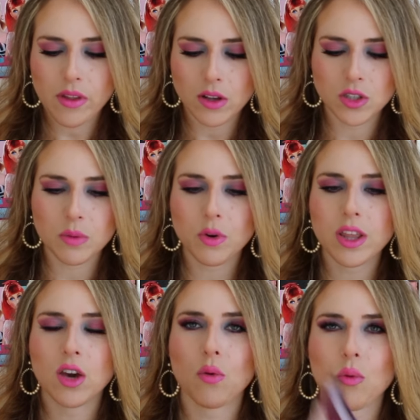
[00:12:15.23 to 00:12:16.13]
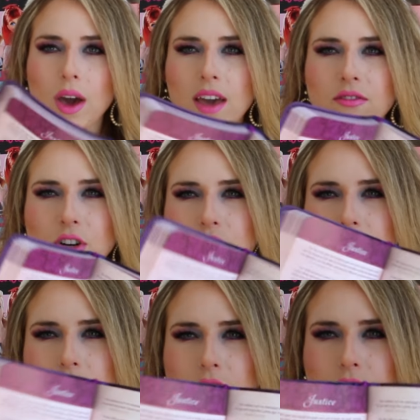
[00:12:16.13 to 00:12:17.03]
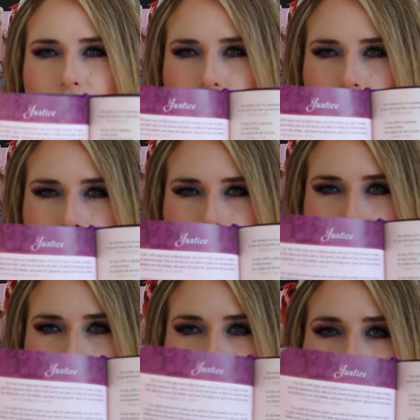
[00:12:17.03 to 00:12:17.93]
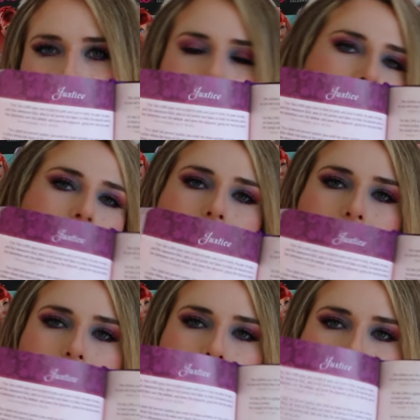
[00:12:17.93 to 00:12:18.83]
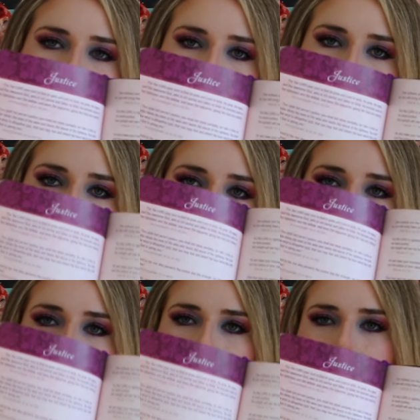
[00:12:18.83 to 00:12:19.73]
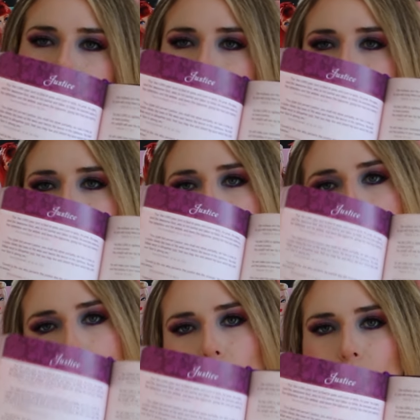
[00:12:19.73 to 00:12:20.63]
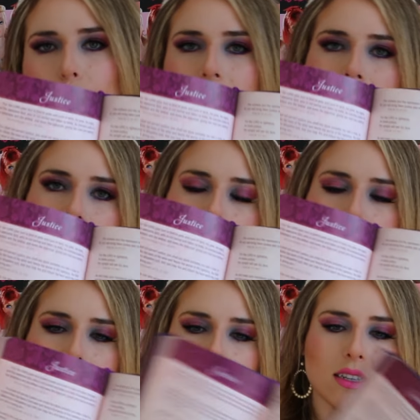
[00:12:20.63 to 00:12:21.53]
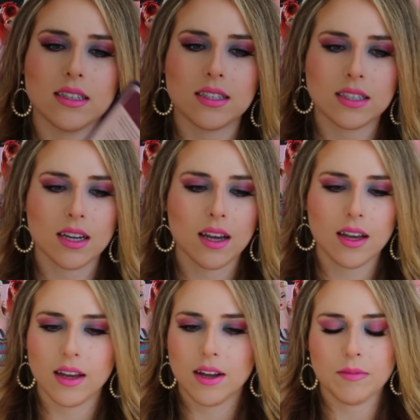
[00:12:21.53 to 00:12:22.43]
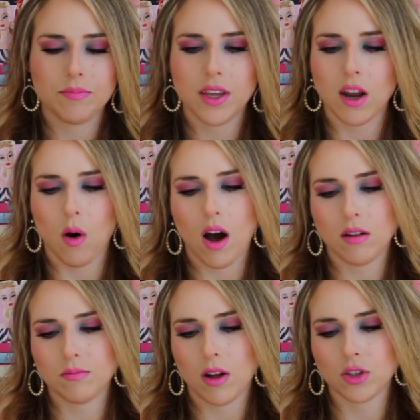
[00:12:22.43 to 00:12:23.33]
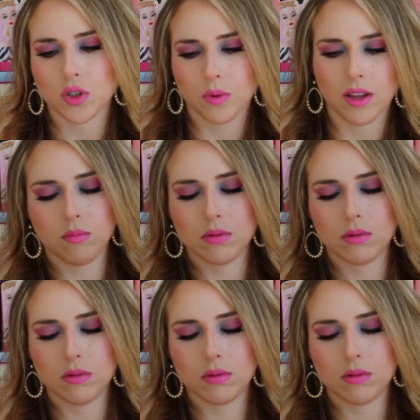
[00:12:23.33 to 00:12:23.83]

some really great verses for justice. And there's verses about family and hope, and, you know, I'll just read.